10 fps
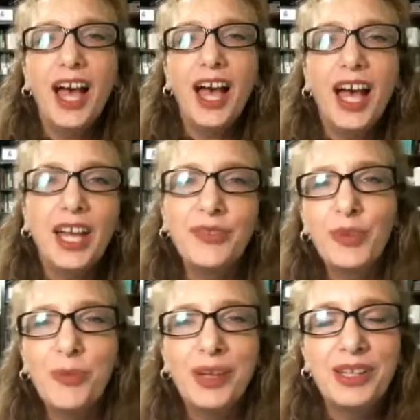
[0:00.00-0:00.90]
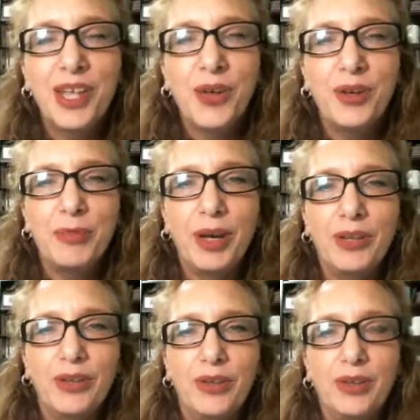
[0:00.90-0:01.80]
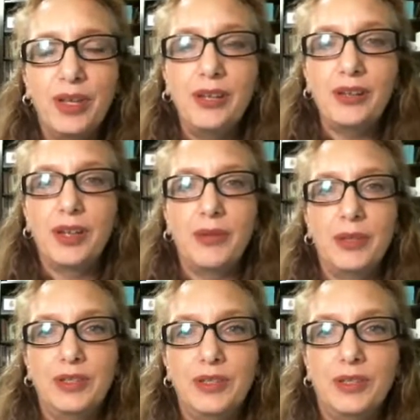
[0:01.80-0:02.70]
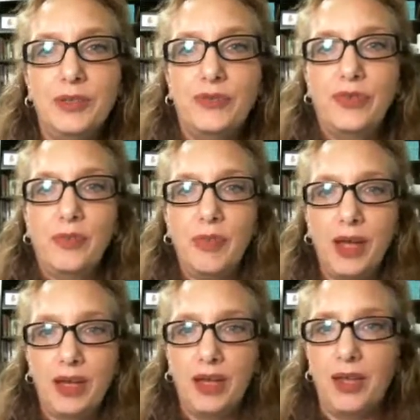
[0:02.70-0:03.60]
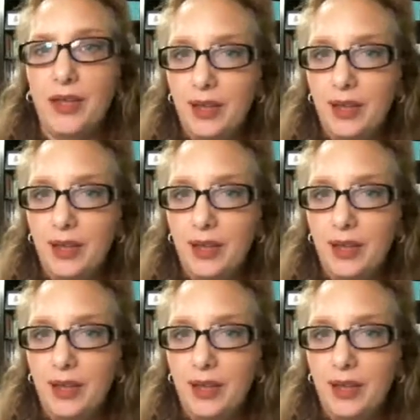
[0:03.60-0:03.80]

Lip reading: Hi everyone, Karen Miner Hurd here, coming to you from my